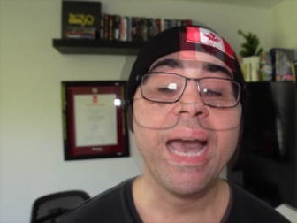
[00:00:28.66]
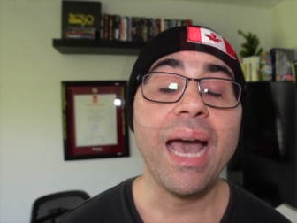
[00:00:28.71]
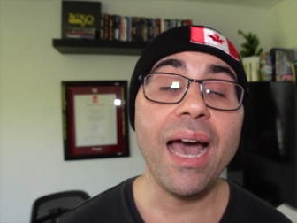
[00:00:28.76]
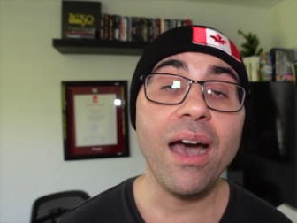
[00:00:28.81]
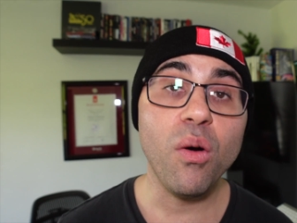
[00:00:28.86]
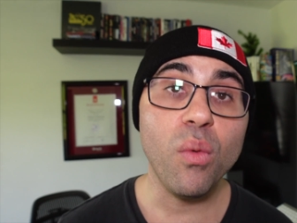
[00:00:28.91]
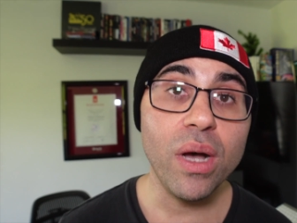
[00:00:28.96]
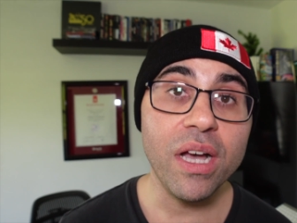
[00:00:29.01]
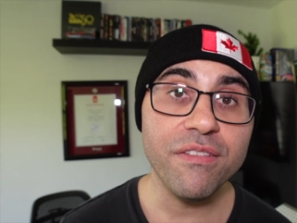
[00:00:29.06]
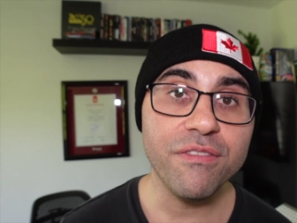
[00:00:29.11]

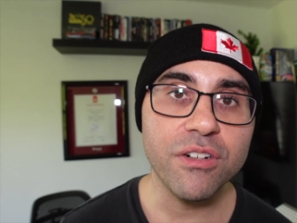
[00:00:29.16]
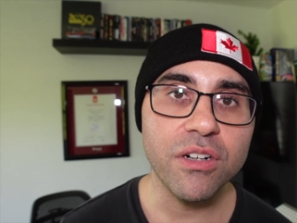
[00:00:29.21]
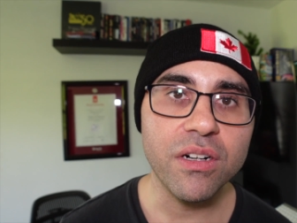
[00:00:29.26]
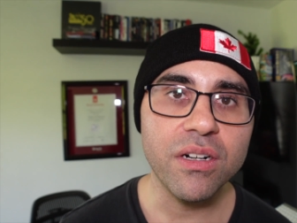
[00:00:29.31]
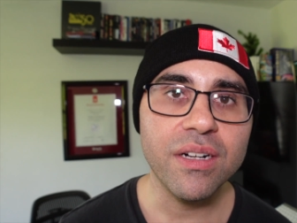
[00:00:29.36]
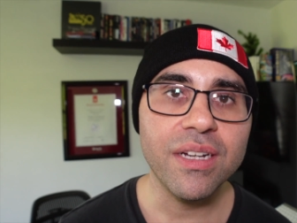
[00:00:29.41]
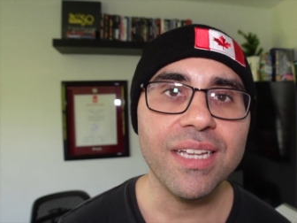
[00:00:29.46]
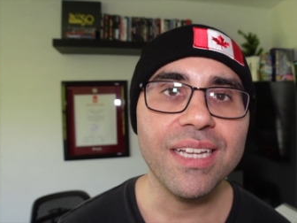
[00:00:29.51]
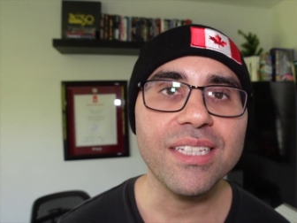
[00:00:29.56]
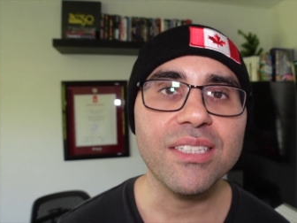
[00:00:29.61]

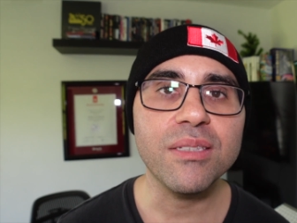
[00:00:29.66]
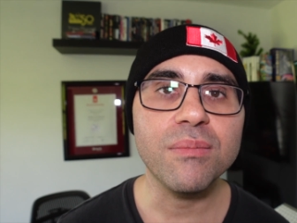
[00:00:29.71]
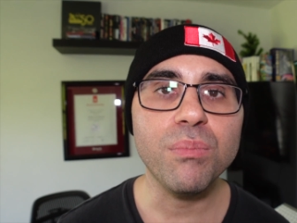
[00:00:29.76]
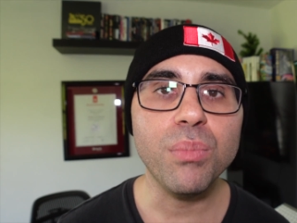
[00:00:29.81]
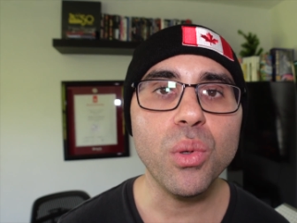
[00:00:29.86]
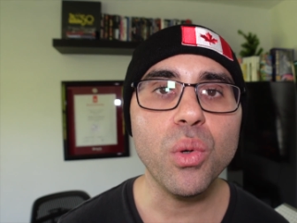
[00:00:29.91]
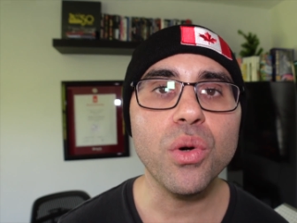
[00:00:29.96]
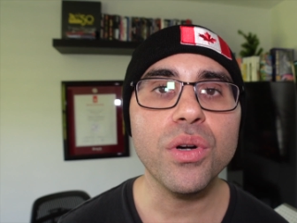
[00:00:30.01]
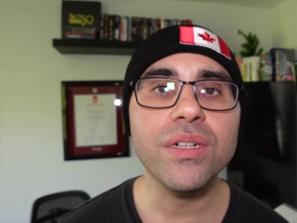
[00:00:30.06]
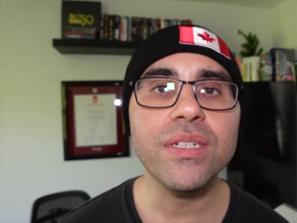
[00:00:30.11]
However, it's
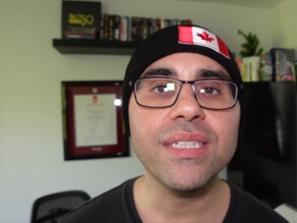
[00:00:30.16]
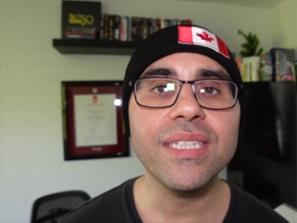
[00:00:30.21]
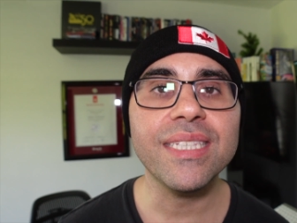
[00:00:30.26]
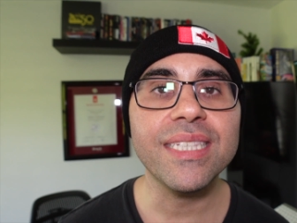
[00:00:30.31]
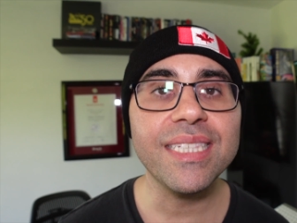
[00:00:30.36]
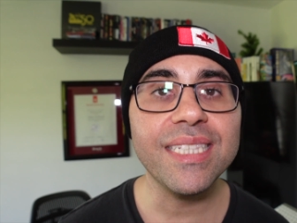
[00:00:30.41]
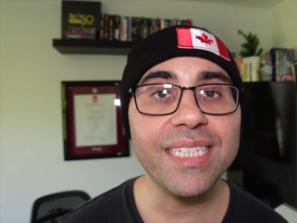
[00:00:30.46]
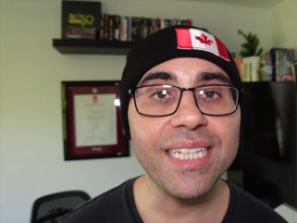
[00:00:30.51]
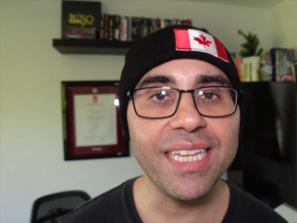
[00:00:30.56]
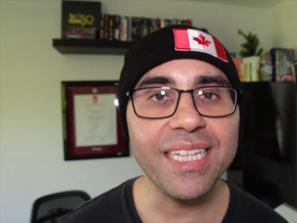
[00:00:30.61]
important to
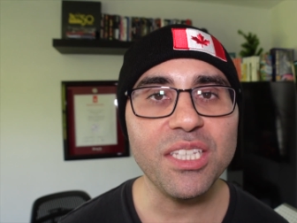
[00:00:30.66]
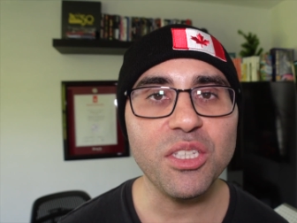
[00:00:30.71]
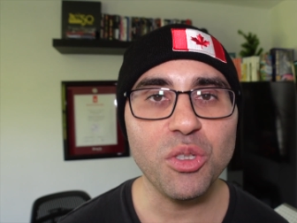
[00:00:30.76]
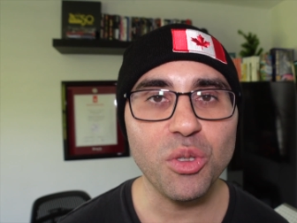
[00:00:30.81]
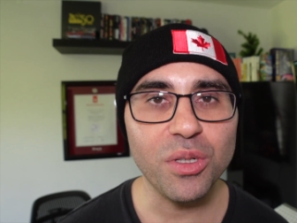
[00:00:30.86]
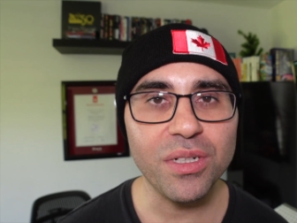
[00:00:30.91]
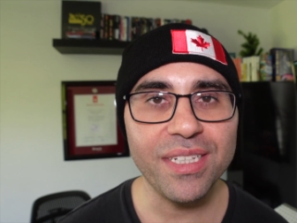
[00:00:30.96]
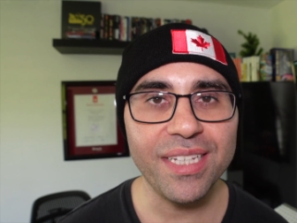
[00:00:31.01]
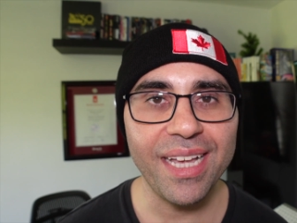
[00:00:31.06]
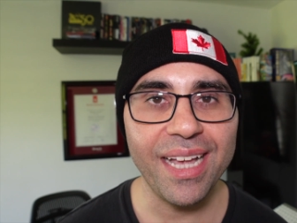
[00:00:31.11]
stake
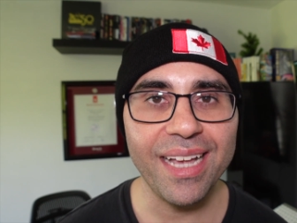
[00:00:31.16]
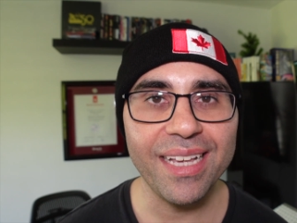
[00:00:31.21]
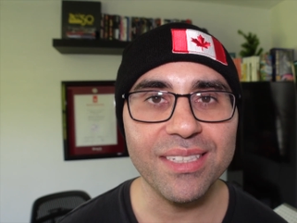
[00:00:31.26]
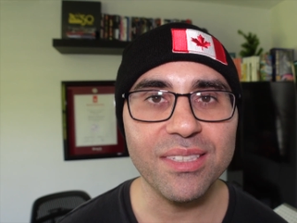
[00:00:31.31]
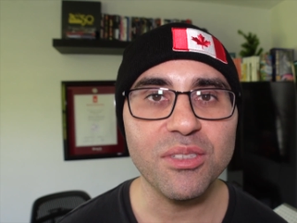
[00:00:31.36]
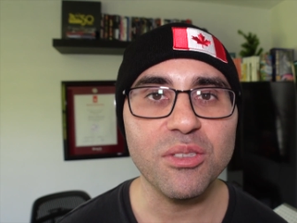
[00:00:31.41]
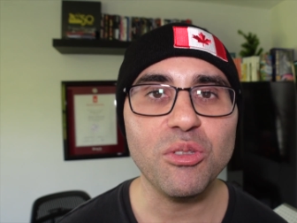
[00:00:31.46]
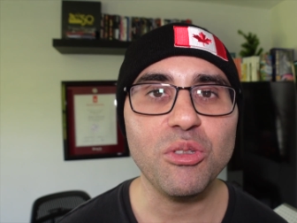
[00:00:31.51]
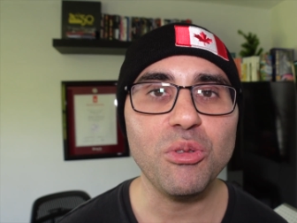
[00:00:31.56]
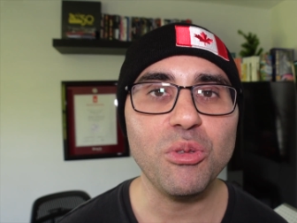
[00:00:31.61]
your
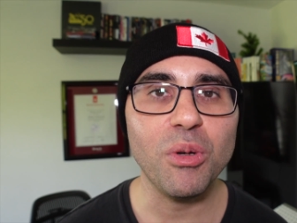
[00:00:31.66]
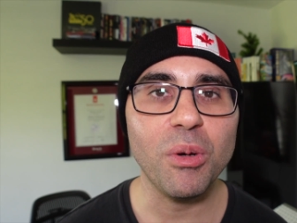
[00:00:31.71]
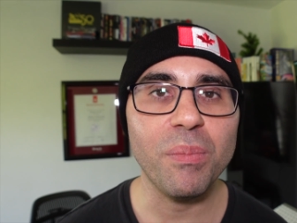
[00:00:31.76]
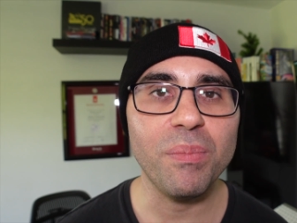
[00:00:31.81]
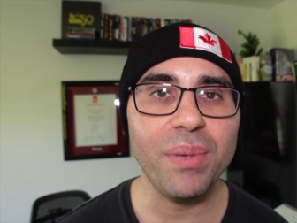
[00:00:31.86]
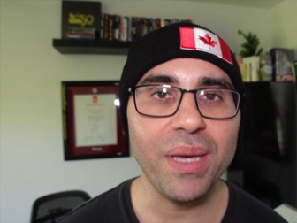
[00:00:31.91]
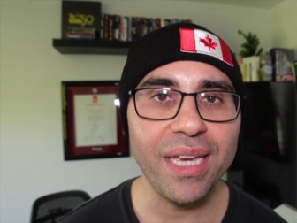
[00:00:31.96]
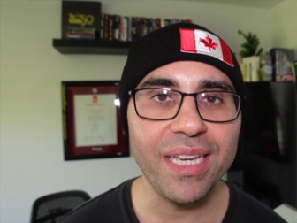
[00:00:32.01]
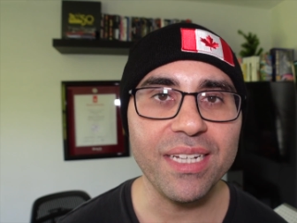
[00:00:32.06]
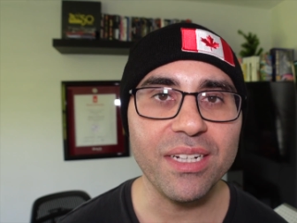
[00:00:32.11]
tez to a
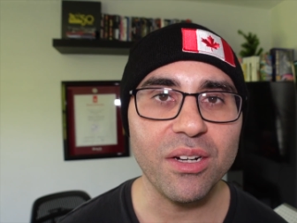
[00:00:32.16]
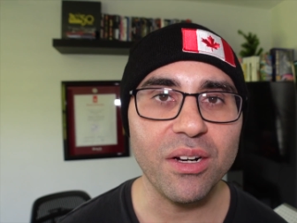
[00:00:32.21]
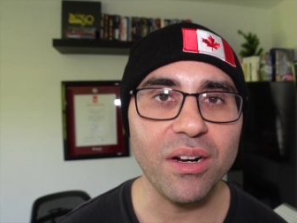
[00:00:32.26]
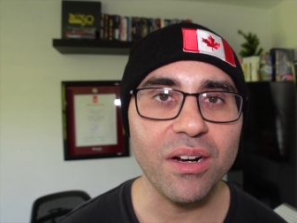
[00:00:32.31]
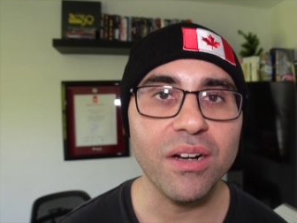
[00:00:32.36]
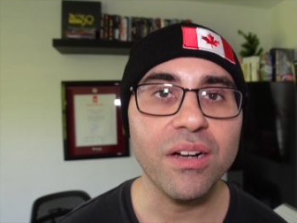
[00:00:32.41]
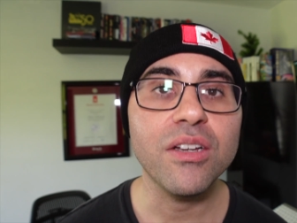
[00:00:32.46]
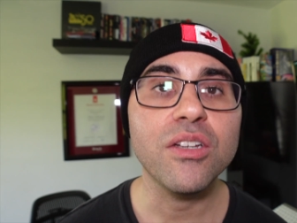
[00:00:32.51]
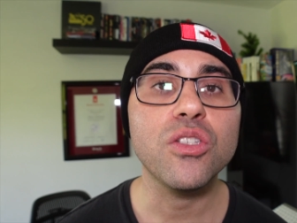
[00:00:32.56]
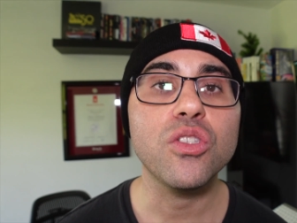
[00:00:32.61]
baker